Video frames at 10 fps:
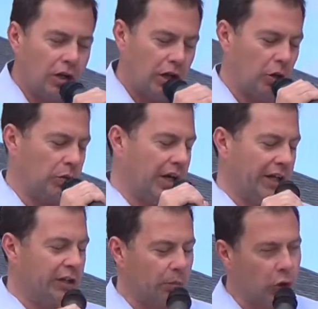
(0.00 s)
All right,
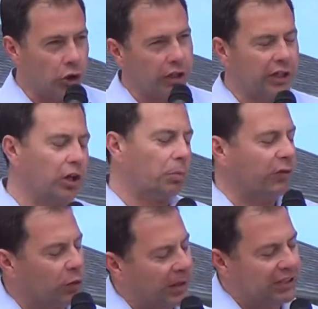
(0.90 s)
good morning. Hope
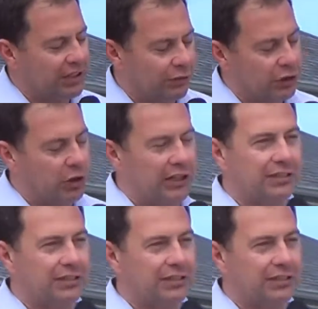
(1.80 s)
everybody's having a great